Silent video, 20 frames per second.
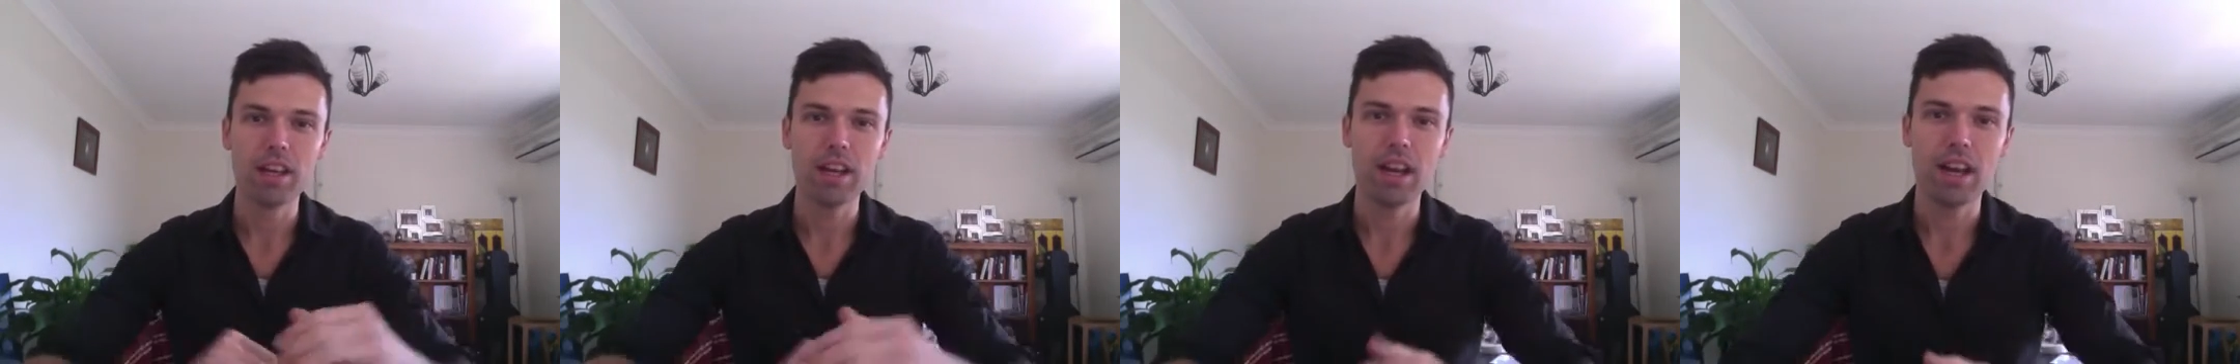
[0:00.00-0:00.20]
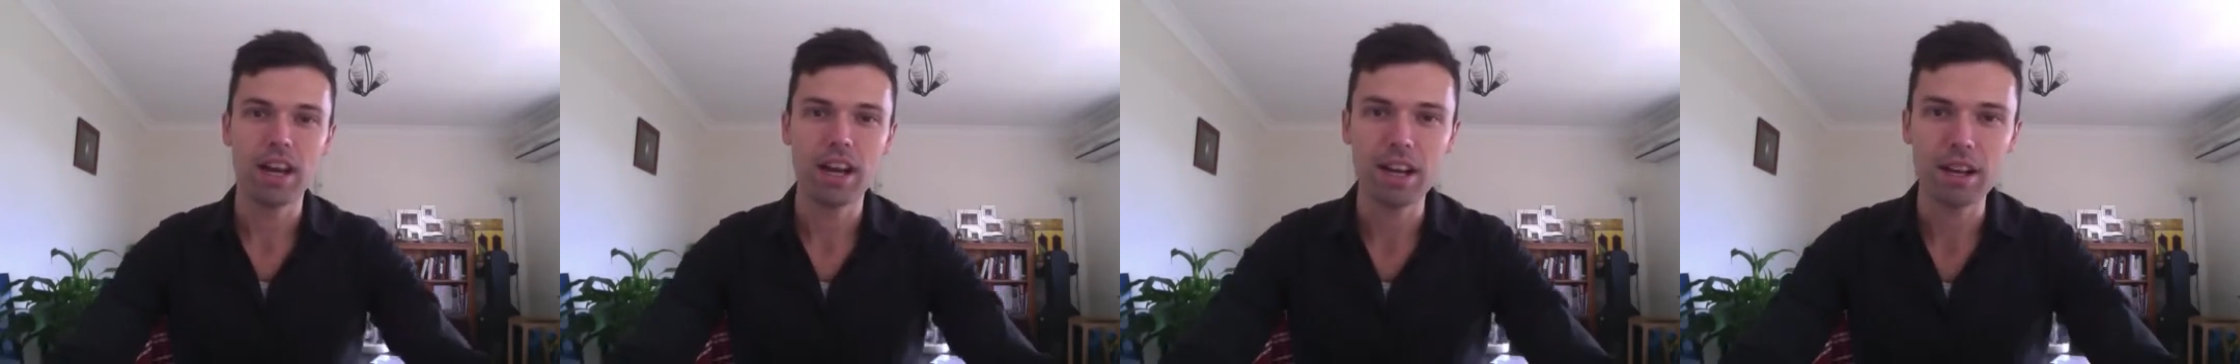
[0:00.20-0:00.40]

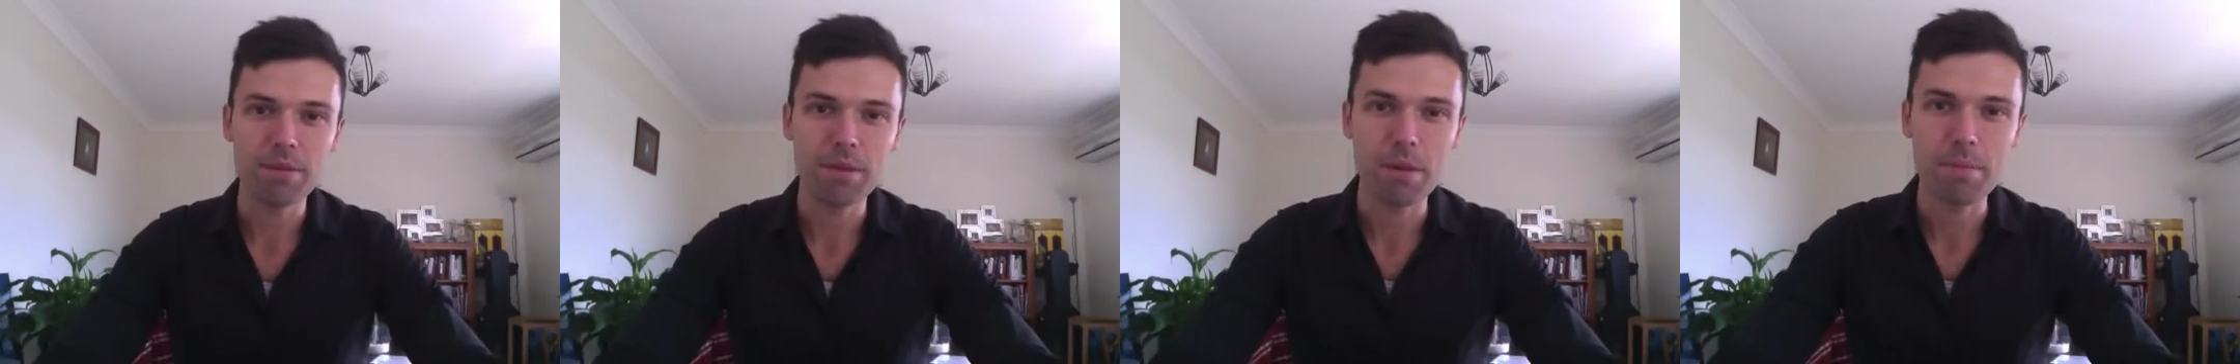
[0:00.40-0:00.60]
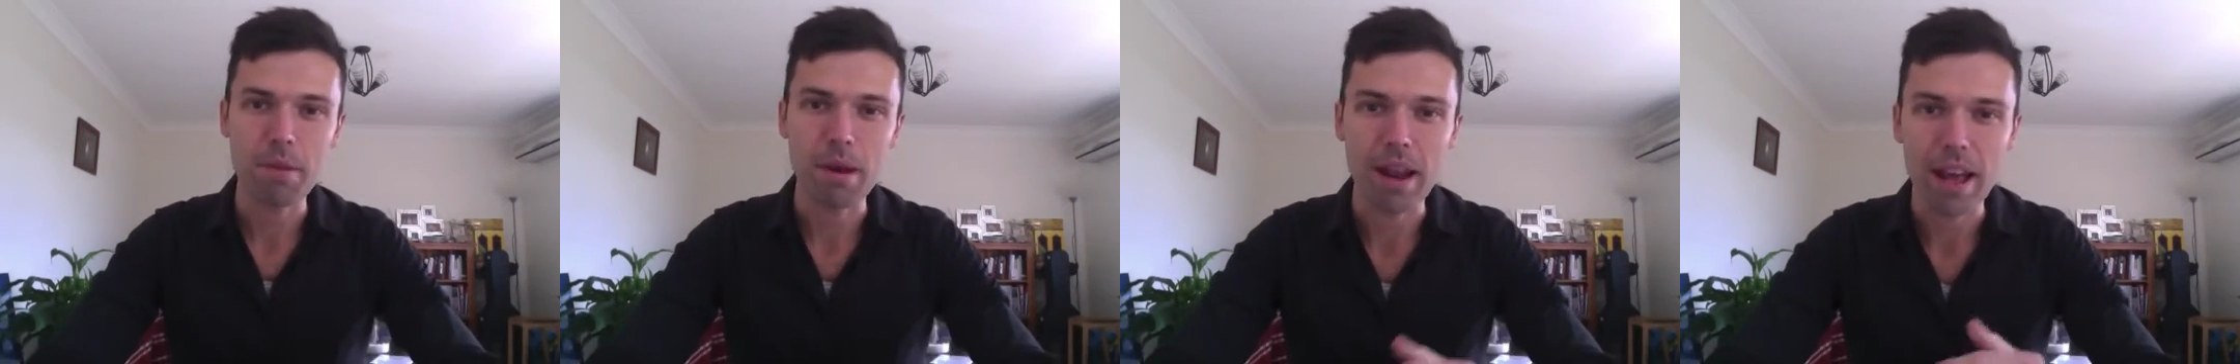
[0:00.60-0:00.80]

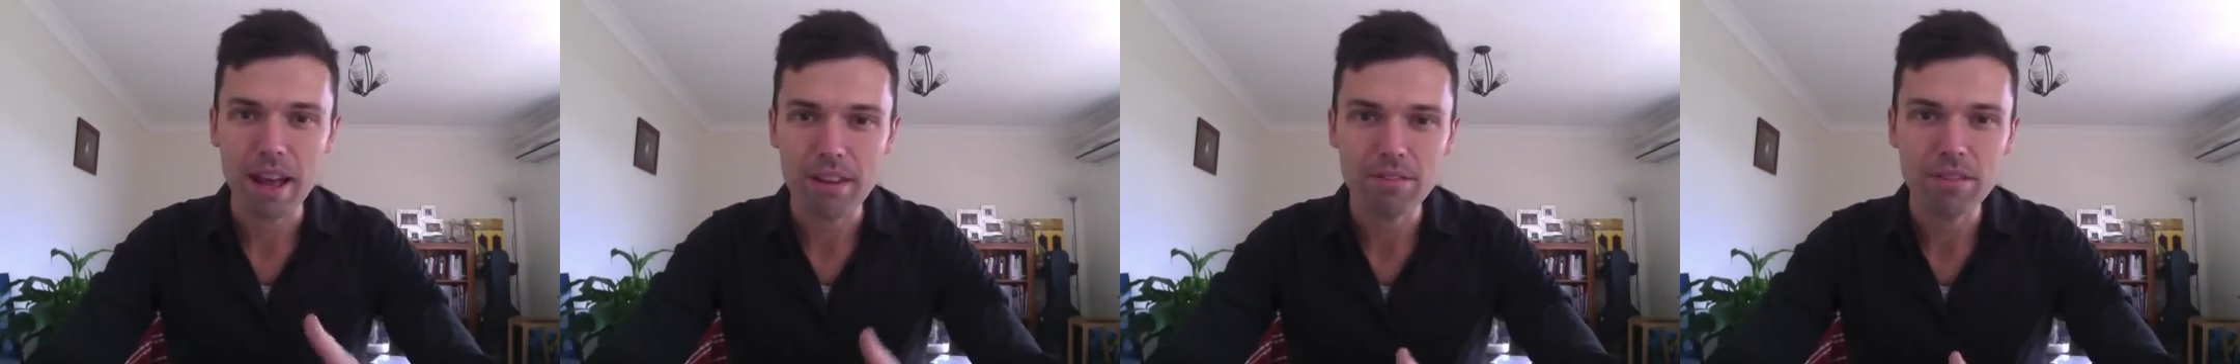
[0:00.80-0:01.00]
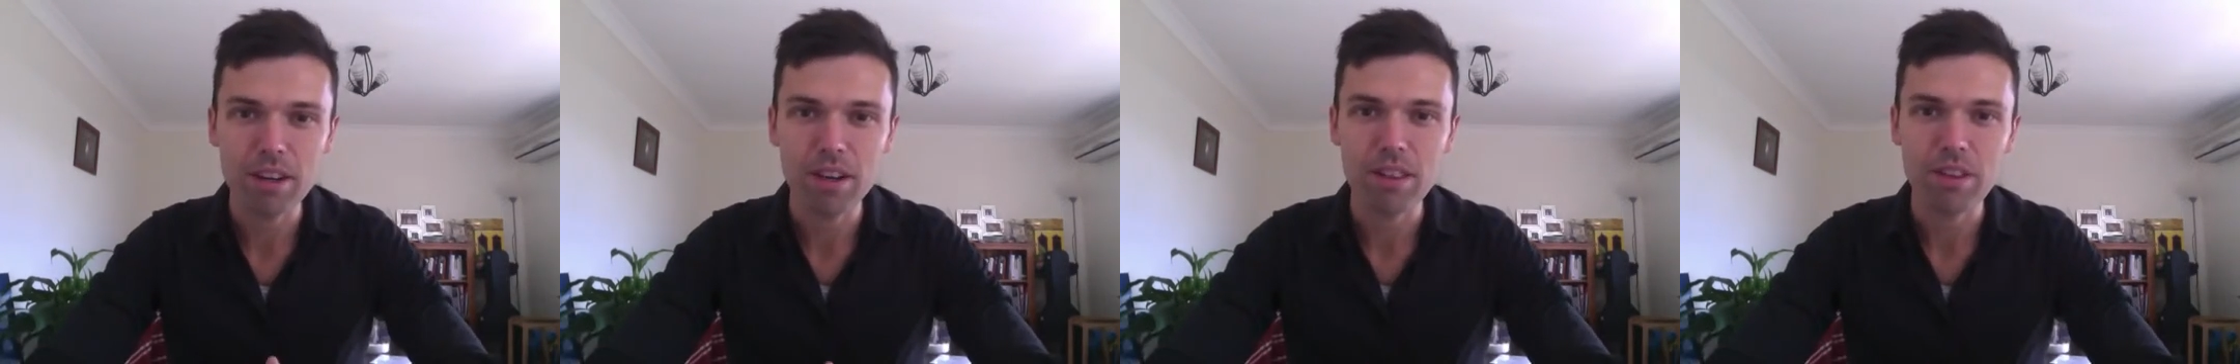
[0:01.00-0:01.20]
But
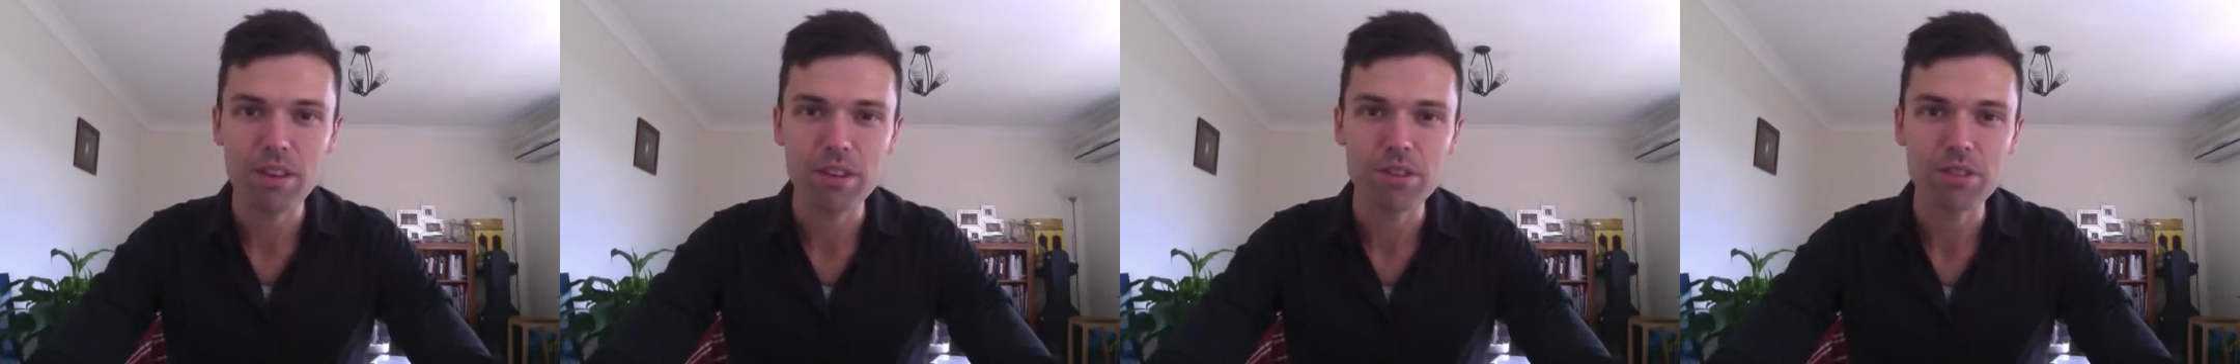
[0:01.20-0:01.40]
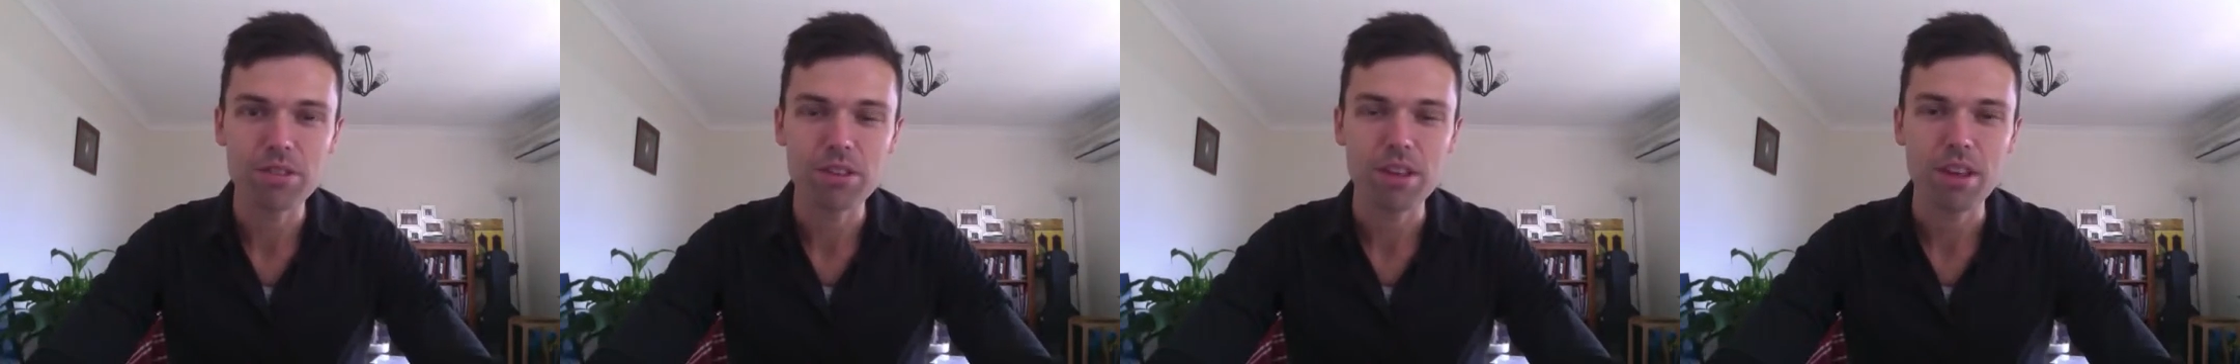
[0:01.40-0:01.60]
have one of
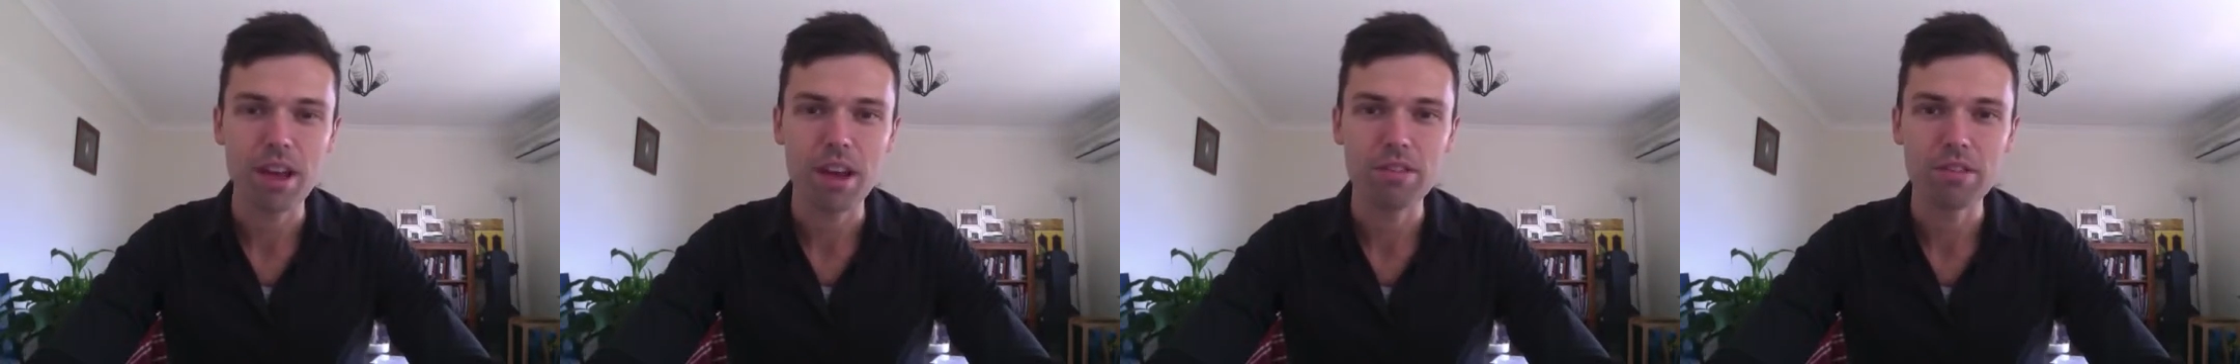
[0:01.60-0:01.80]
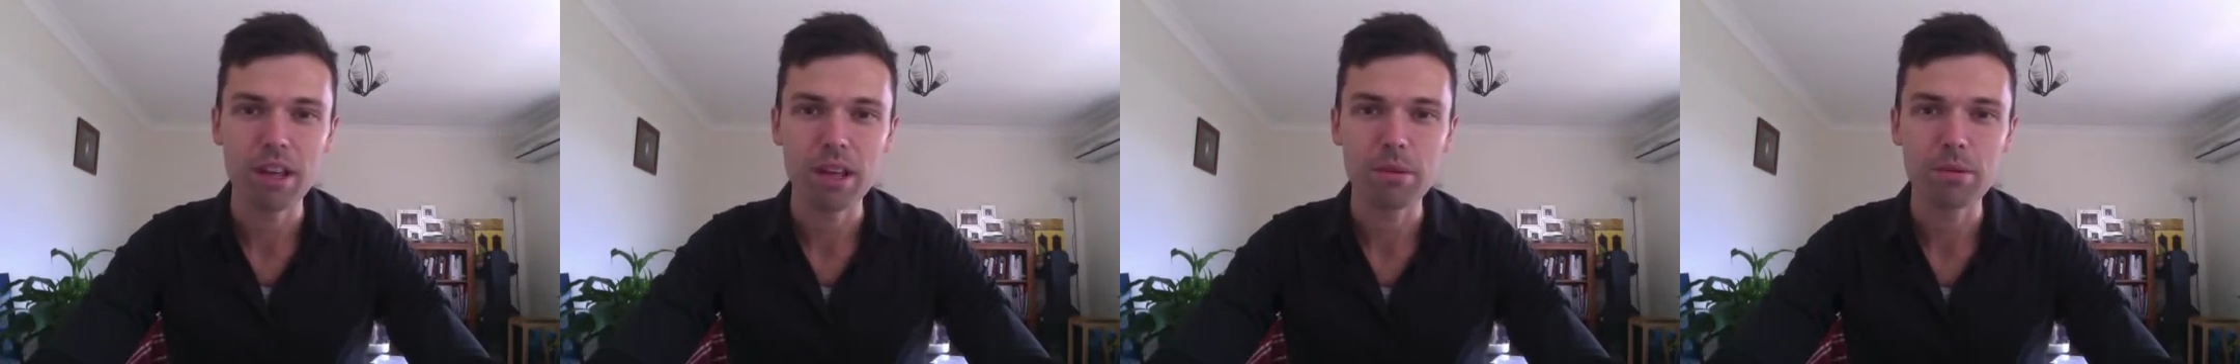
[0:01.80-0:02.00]
those
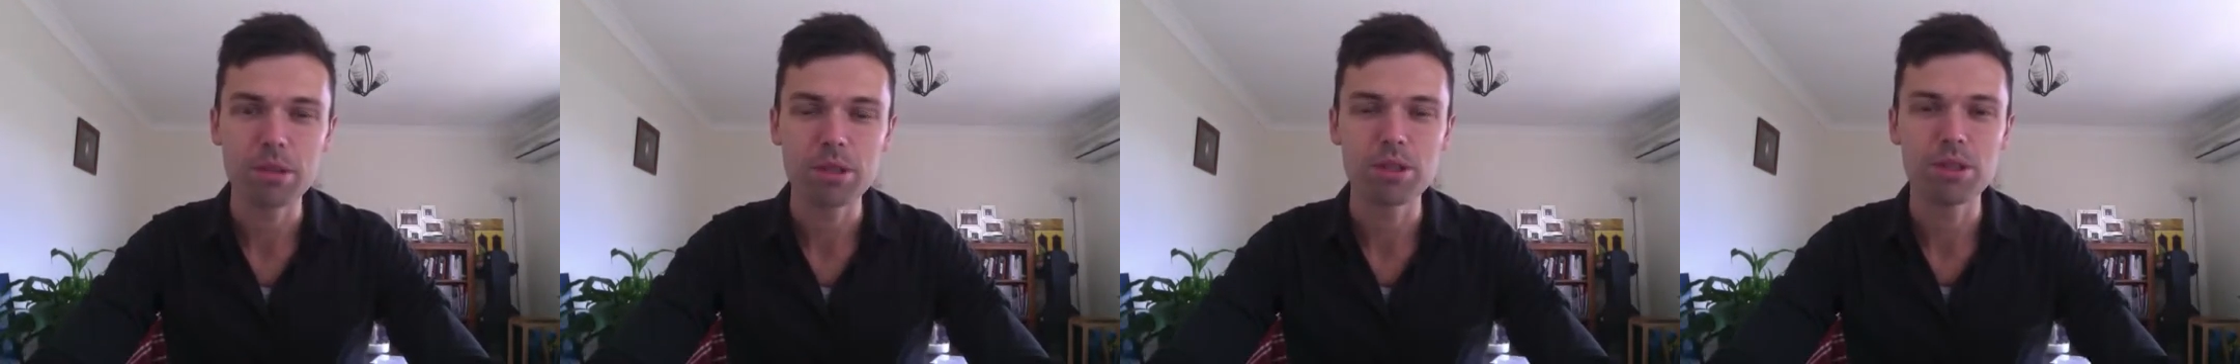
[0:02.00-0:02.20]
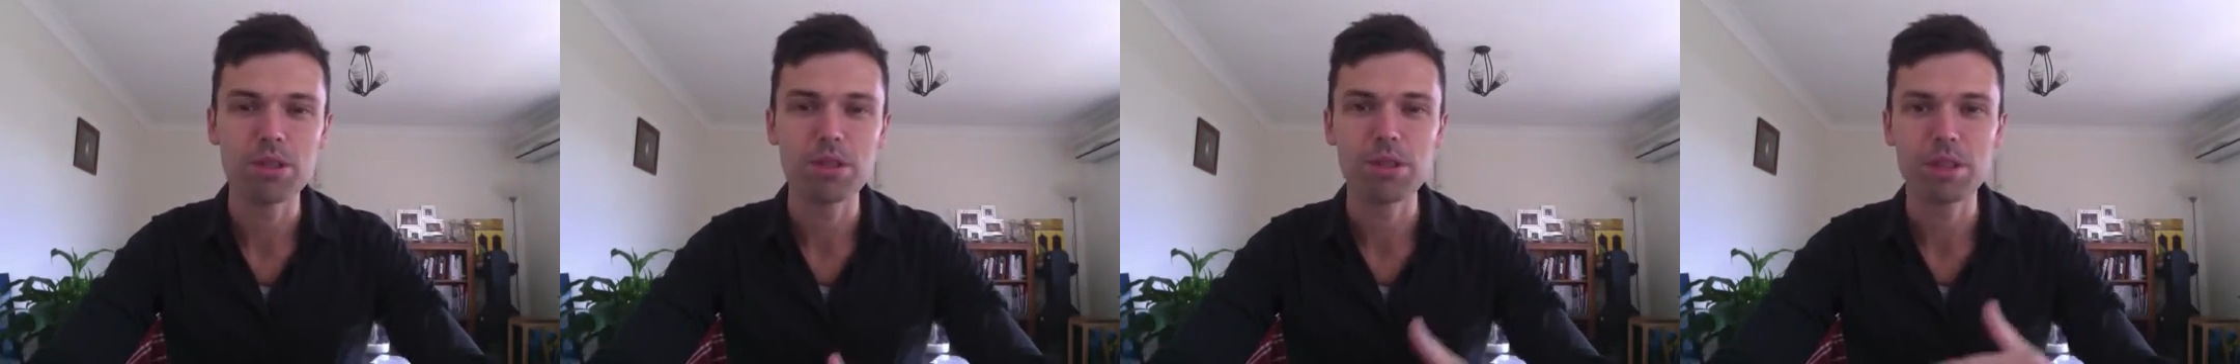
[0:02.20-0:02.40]
available
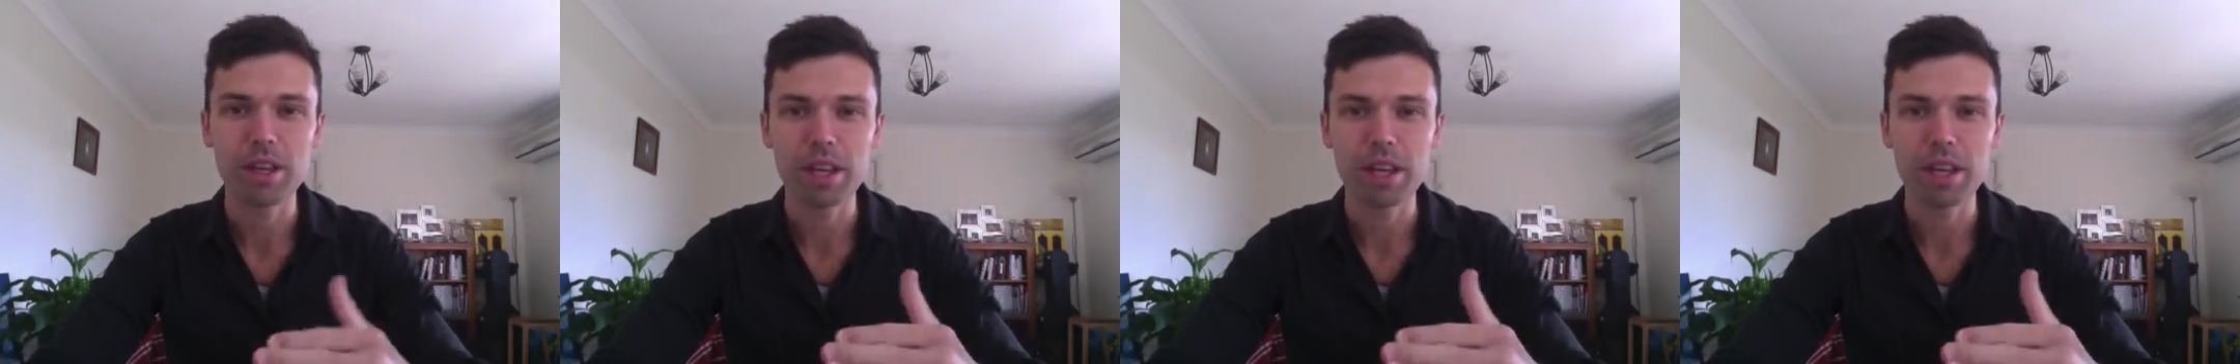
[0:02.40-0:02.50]
to you.